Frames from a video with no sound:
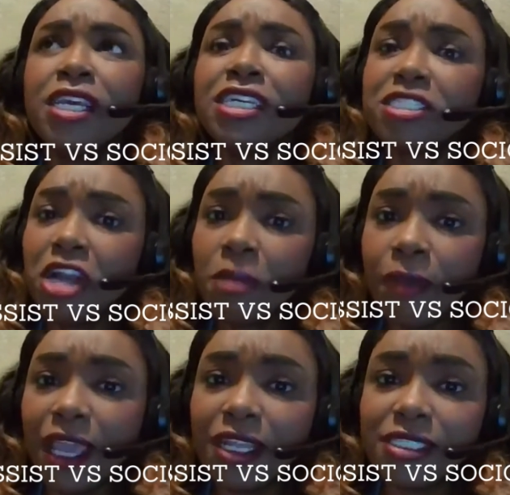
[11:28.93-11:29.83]
start
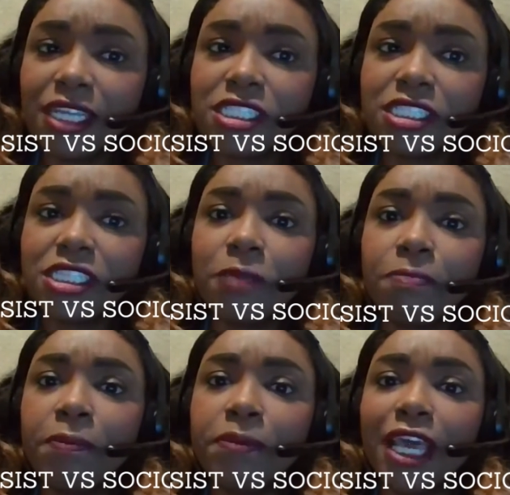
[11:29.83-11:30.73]
paying attention to the
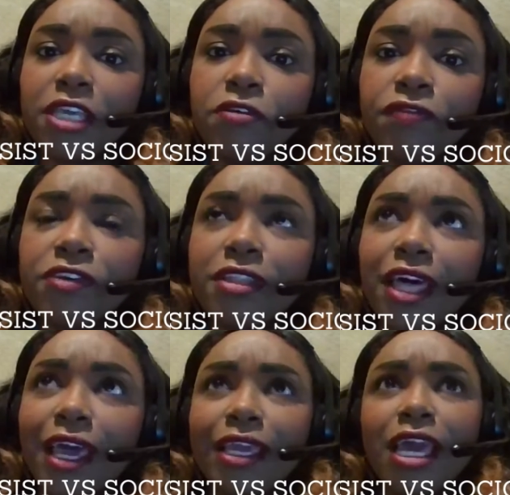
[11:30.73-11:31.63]
people that you feel
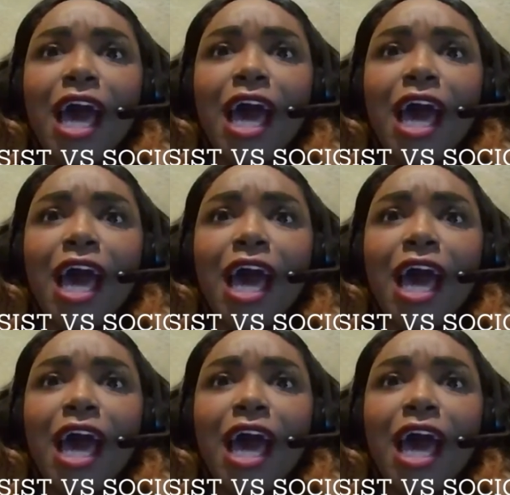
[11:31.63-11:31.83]
like,